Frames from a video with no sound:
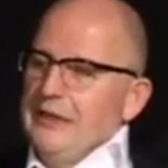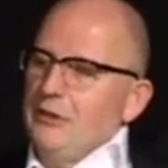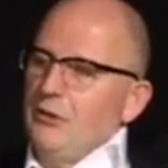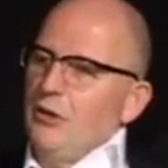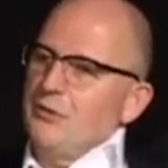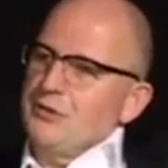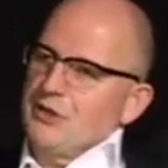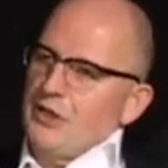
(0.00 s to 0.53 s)
there
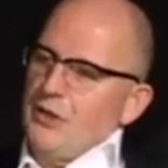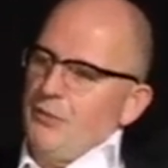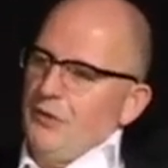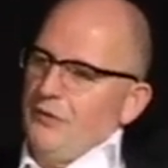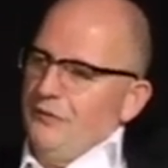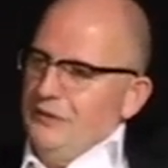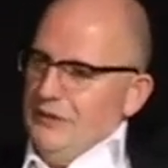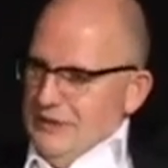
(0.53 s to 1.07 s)
are always a
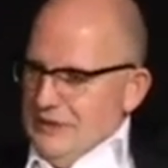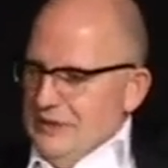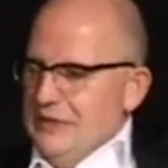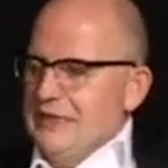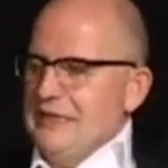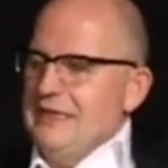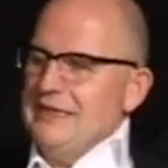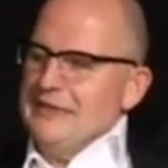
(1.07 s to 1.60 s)
couple of things
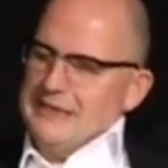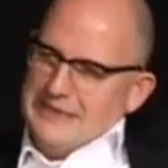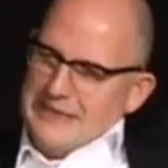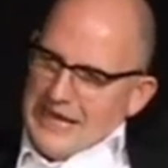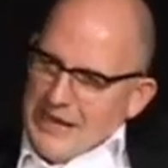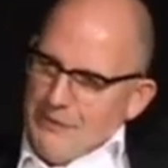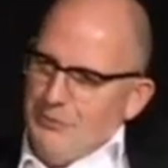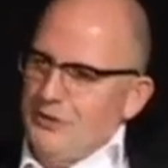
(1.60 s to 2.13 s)
indeed that
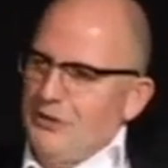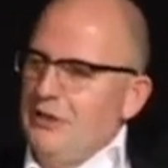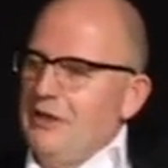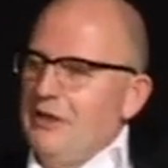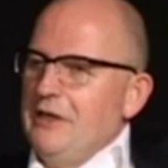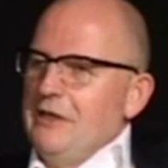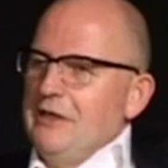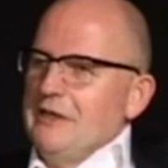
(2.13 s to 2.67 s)
happen
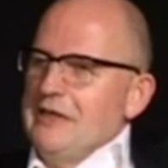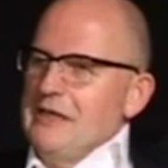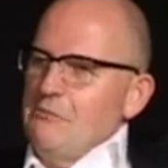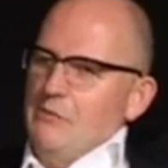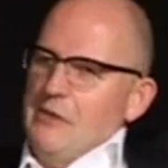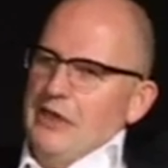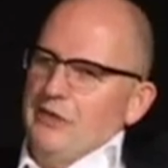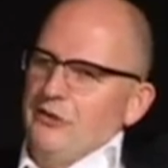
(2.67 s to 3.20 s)

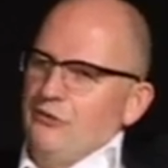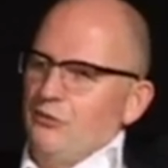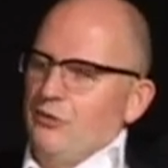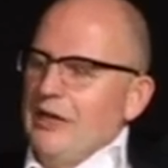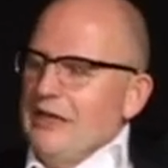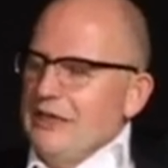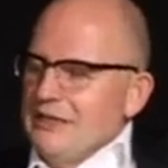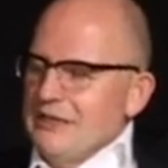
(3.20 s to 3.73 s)
that might
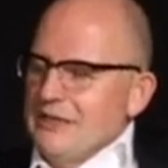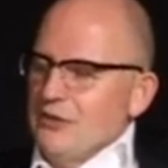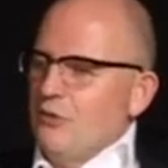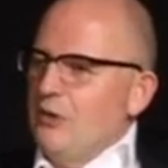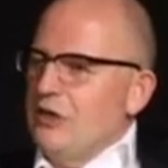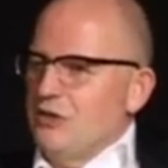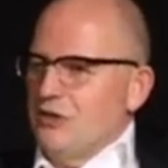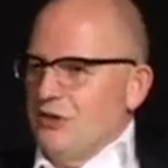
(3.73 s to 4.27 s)
raise
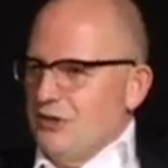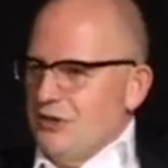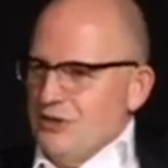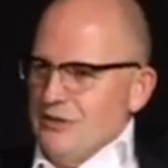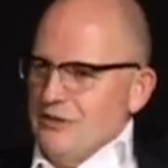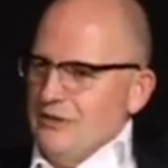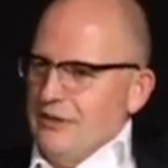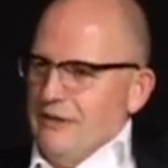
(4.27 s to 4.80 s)

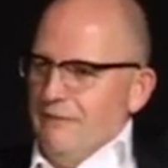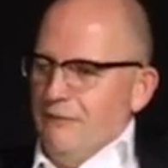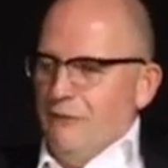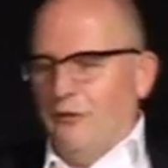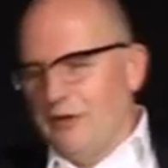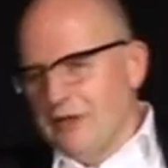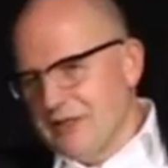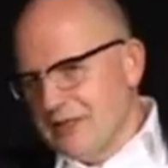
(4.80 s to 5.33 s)
questions. Yeah.
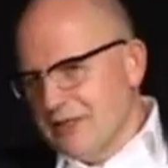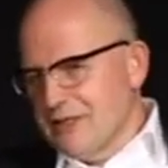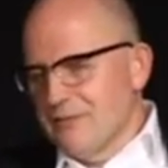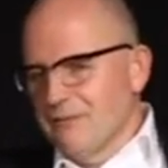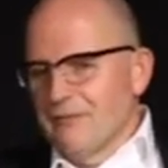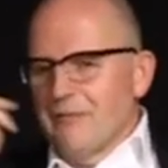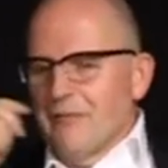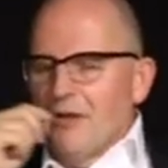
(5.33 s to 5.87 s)
For
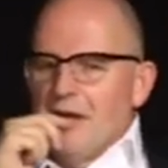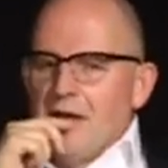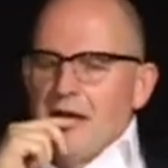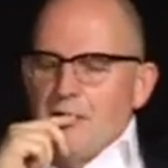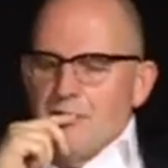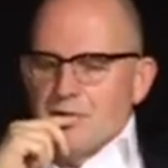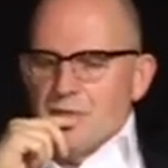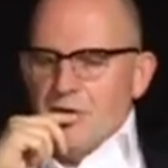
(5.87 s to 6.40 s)
instance,
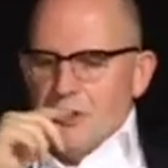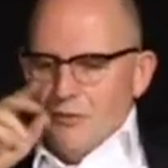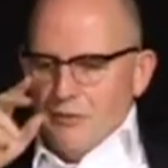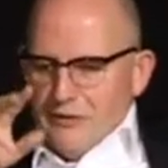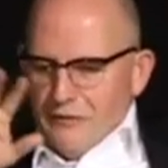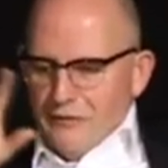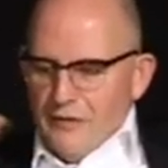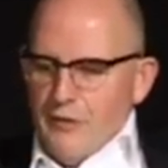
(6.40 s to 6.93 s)
I was working
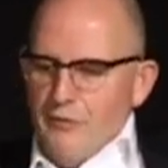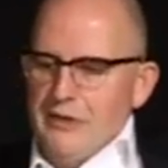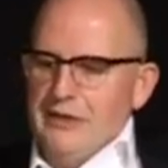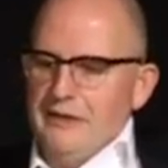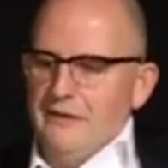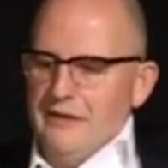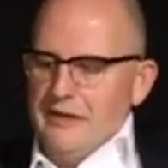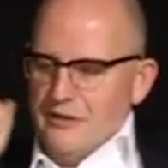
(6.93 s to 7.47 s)
with a very
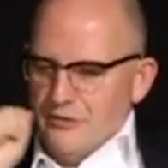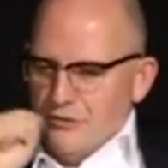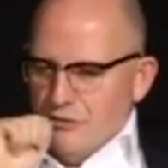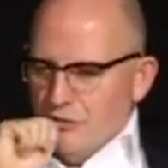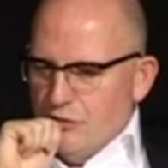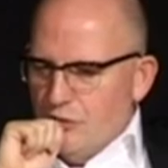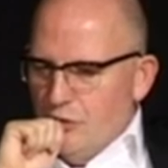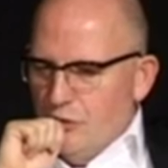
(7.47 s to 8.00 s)

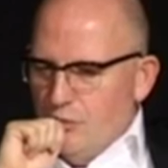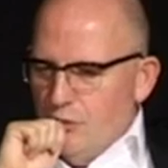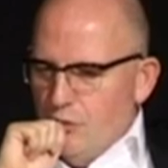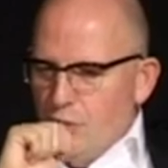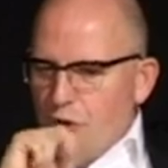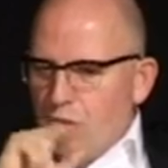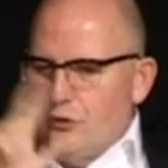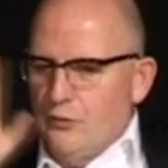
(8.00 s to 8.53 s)
international
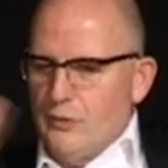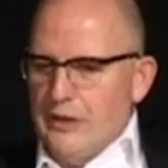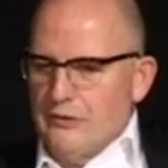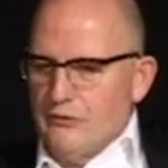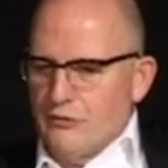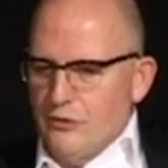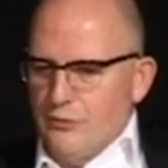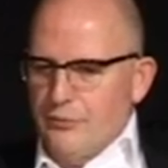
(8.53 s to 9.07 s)
group,
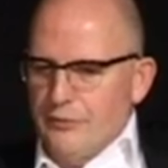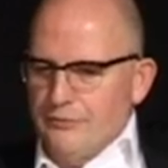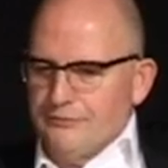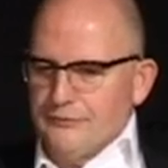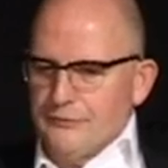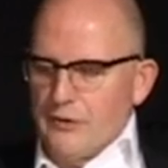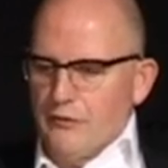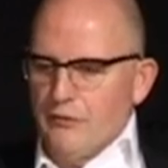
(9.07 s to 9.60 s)
worldwide group
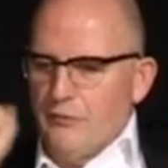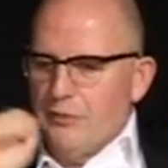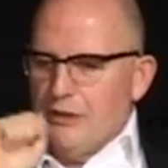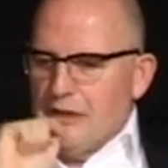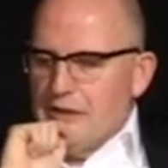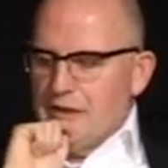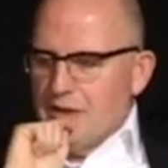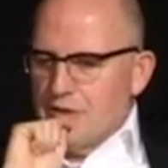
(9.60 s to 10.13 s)
of a
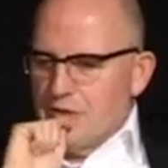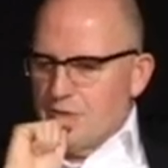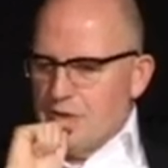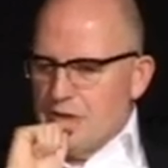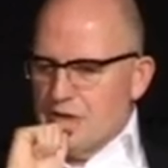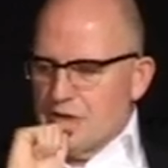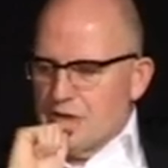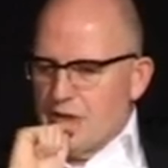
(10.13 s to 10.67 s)
big
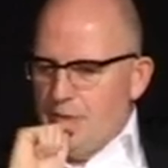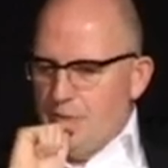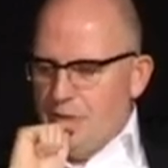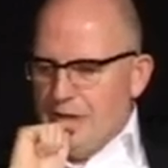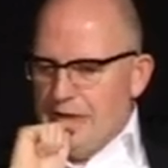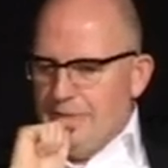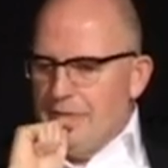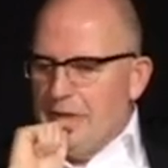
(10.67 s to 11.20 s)
Swedish
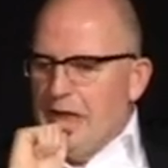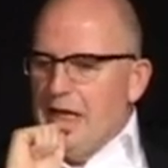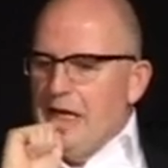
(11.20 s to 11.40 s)
company.